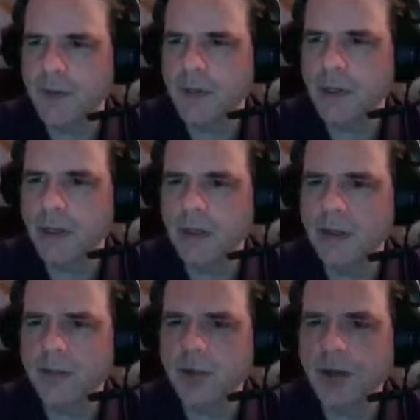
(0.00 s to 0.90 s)

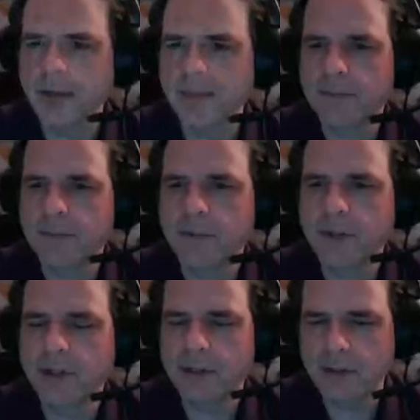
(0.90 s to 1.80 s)
Okay, so I
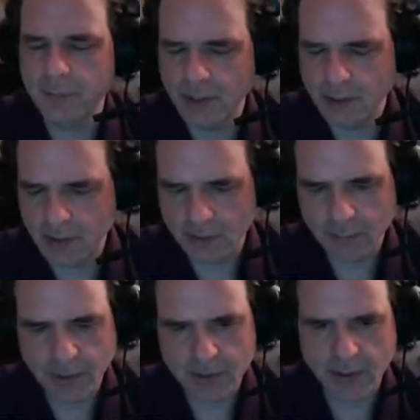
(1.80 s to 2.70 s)
think this will be a decent
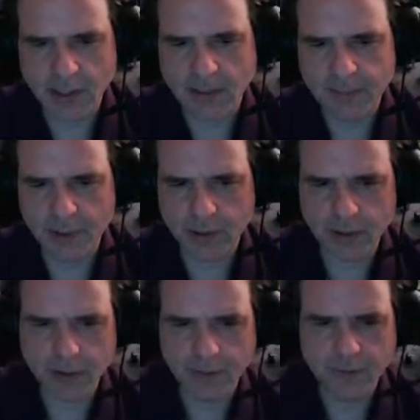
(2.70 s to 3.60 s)
place to
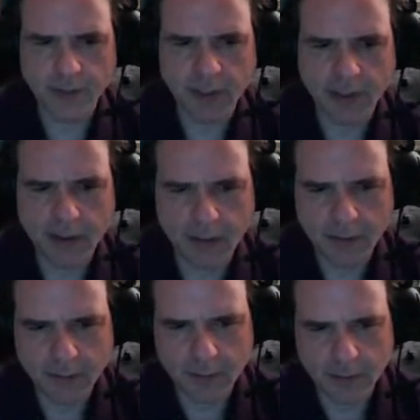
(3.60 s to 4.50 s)
capture for
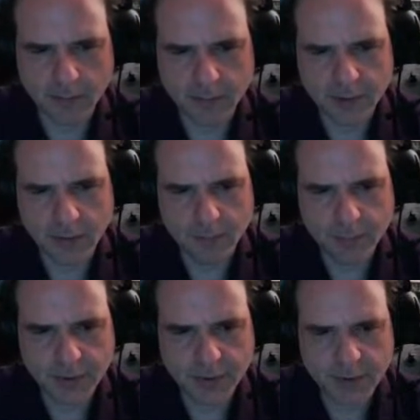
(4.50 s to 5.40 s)
now. Dump
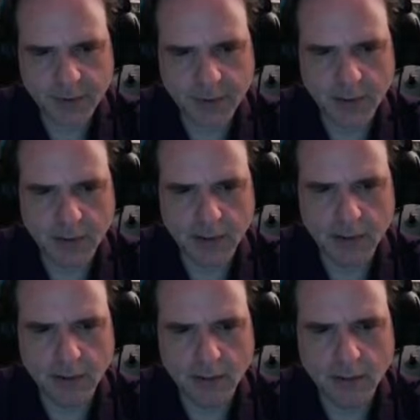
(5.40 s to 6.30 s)

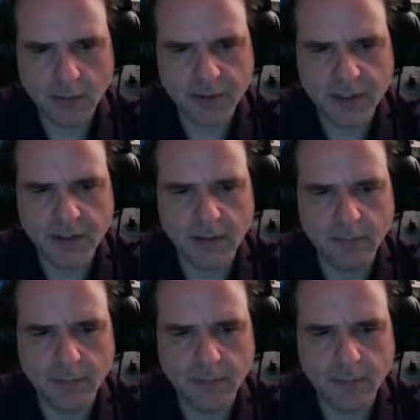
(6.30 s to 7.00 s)
scene, or scene dump.